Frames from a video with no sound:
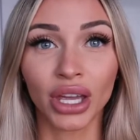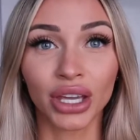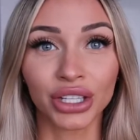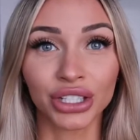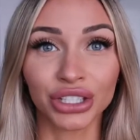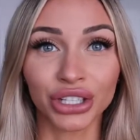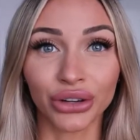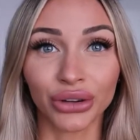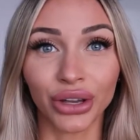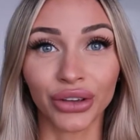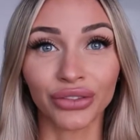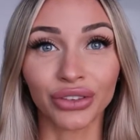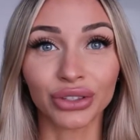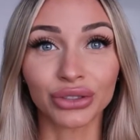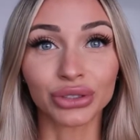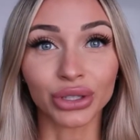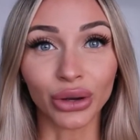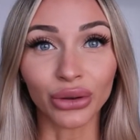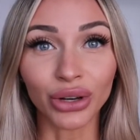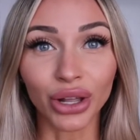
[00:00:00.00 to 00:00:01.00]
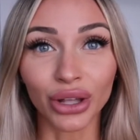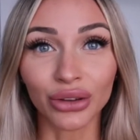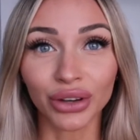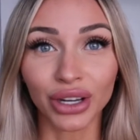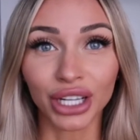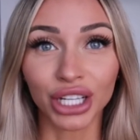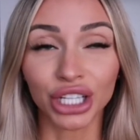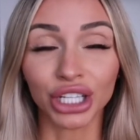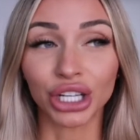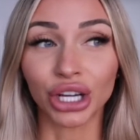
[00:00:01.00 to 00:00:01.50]
So if you don't
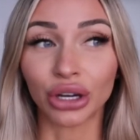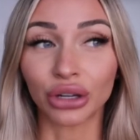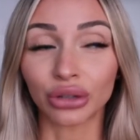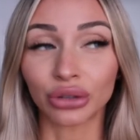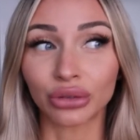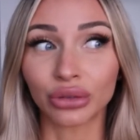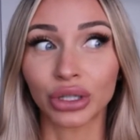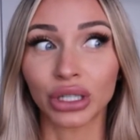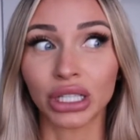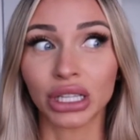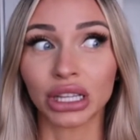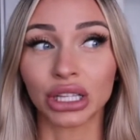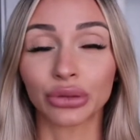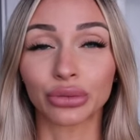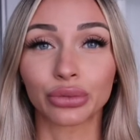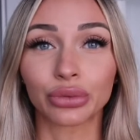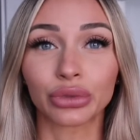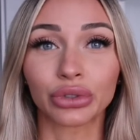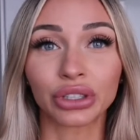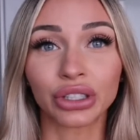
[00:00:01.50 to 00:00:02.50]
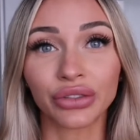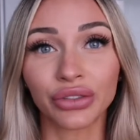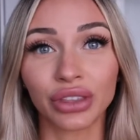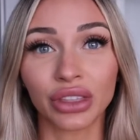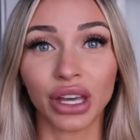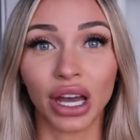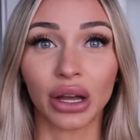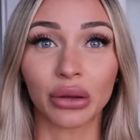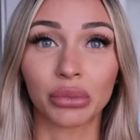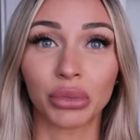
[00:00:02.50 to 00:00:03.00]
already know, the rule of
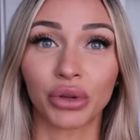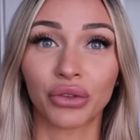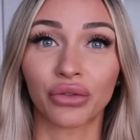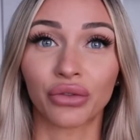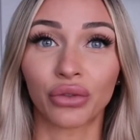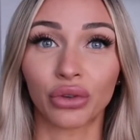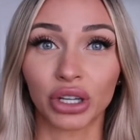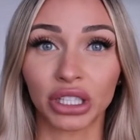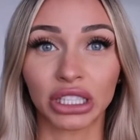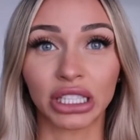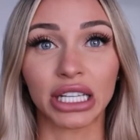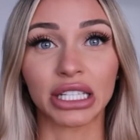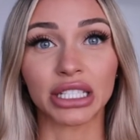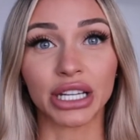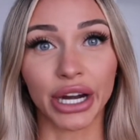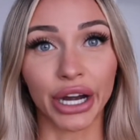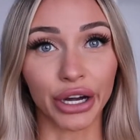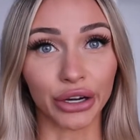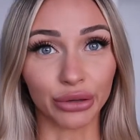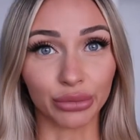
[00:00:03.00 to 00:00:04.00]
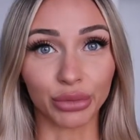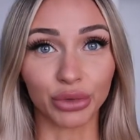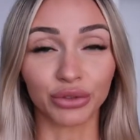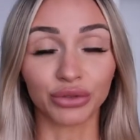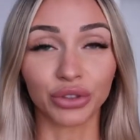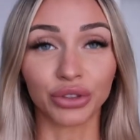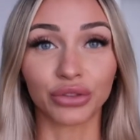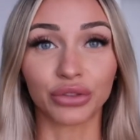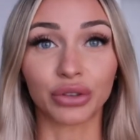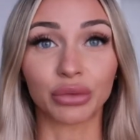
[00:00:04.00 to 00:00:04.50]
thumb for laser hair
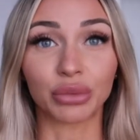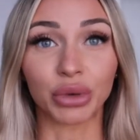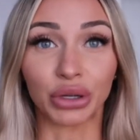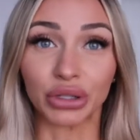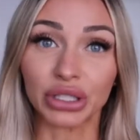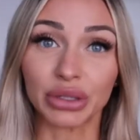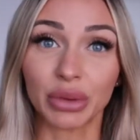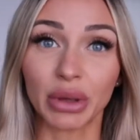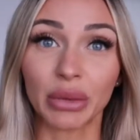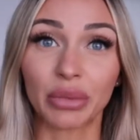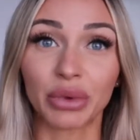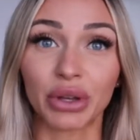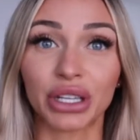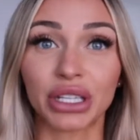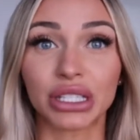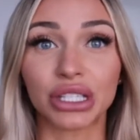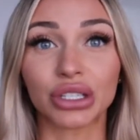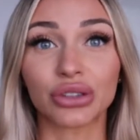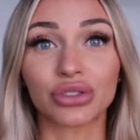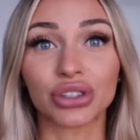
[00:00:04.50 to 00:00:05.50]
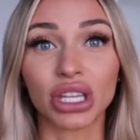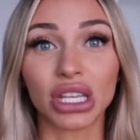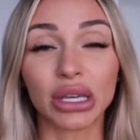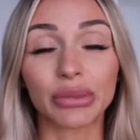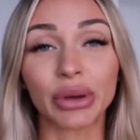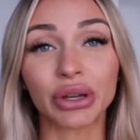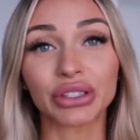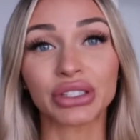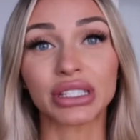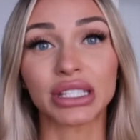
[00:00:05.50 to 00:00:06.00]
removal for most people is usually
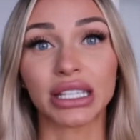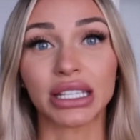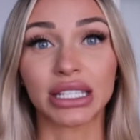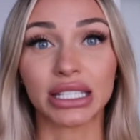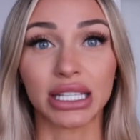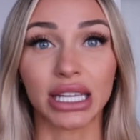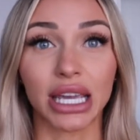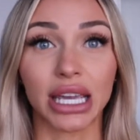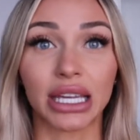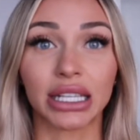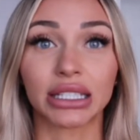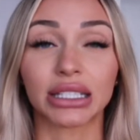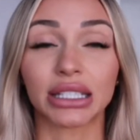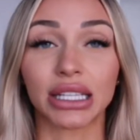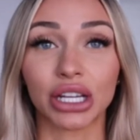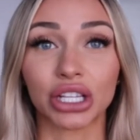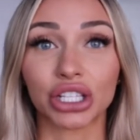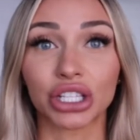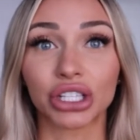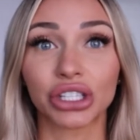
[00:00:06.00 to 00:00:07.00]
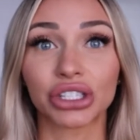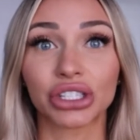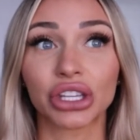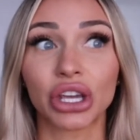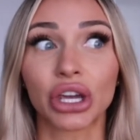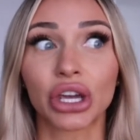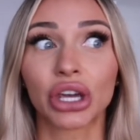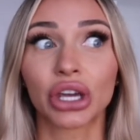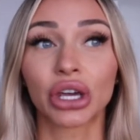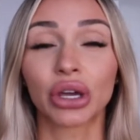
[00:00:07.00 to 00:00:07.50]
about 6 to 8 sessions
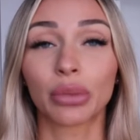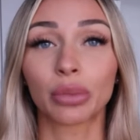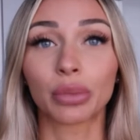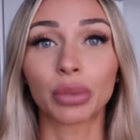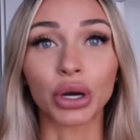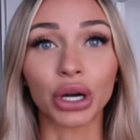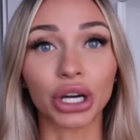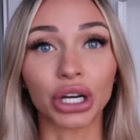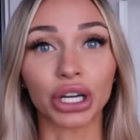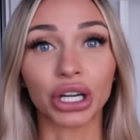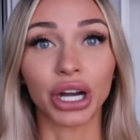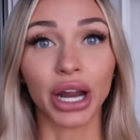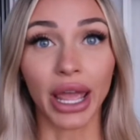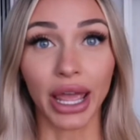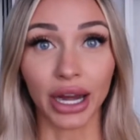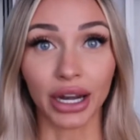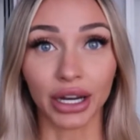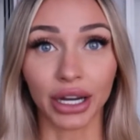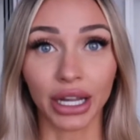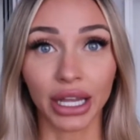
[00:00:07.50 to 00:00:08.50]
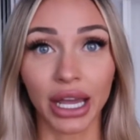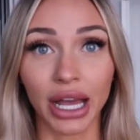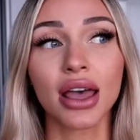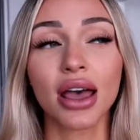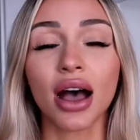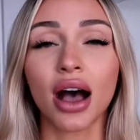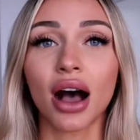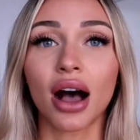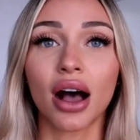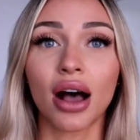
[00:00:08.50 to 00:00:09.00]
per area.
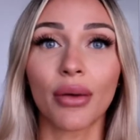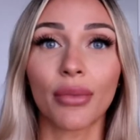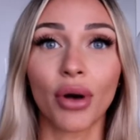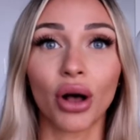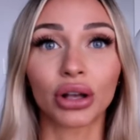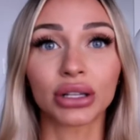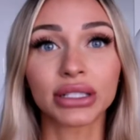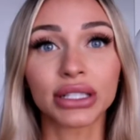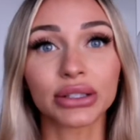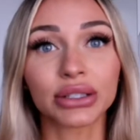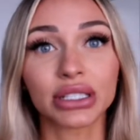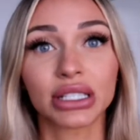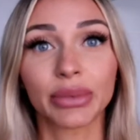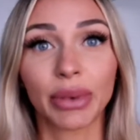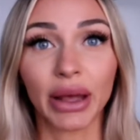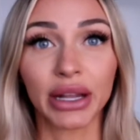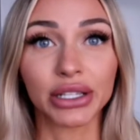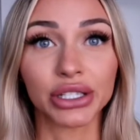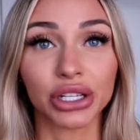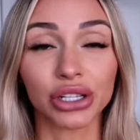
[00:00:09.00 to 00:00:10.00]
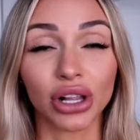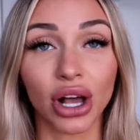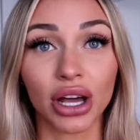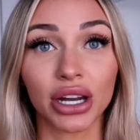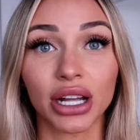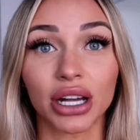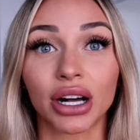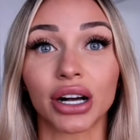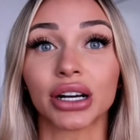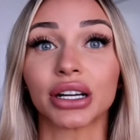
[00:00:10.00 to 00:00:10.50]
Also, it depends a
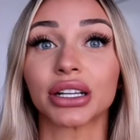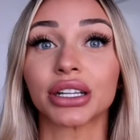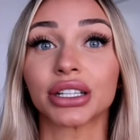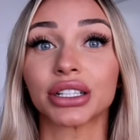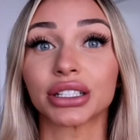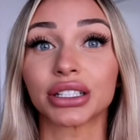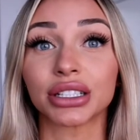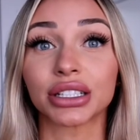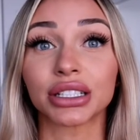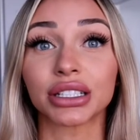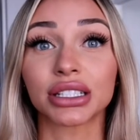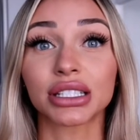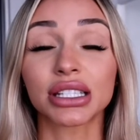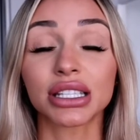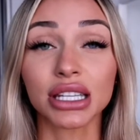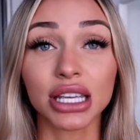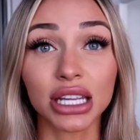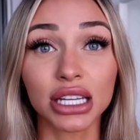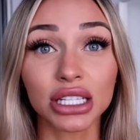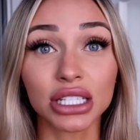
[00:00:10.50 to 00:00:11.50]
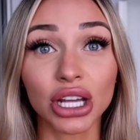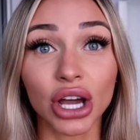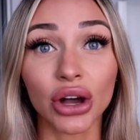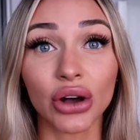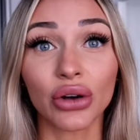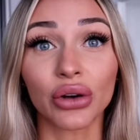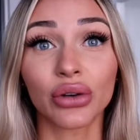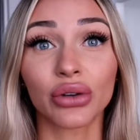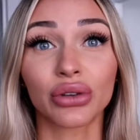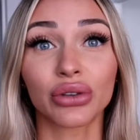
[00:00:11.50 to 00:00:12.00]
lot on your skin
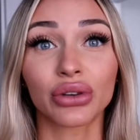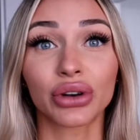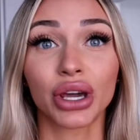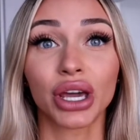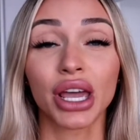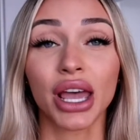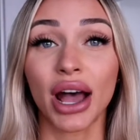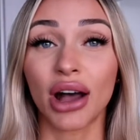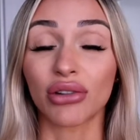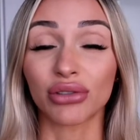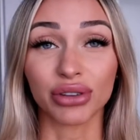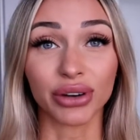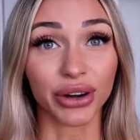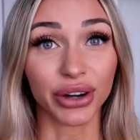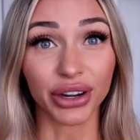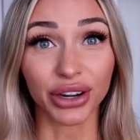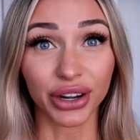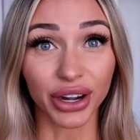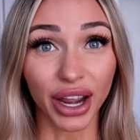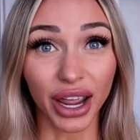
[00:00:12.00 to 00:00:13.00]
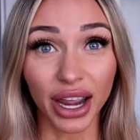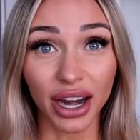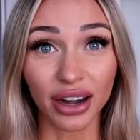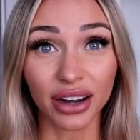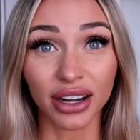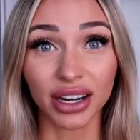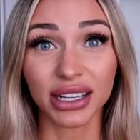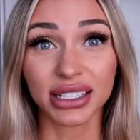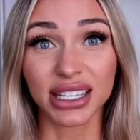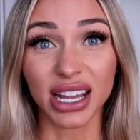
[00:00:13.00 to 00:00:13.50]
tone, how dark your
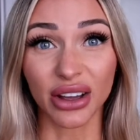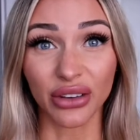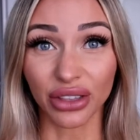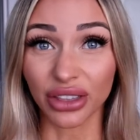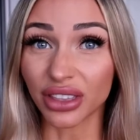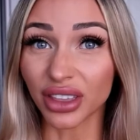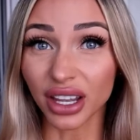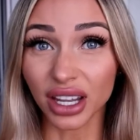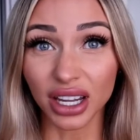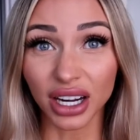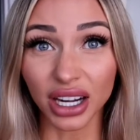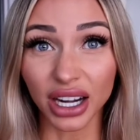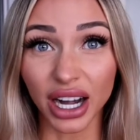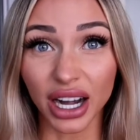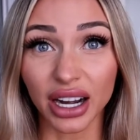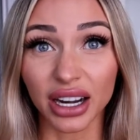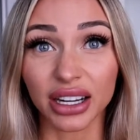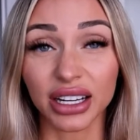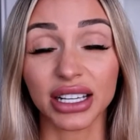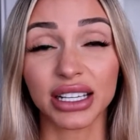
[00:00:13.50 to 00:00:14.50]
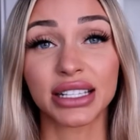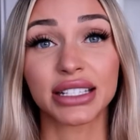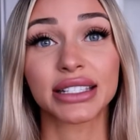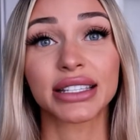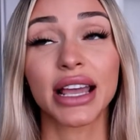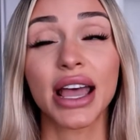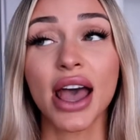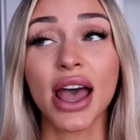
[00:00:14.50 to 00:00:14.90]
hair is, how thick your hair is.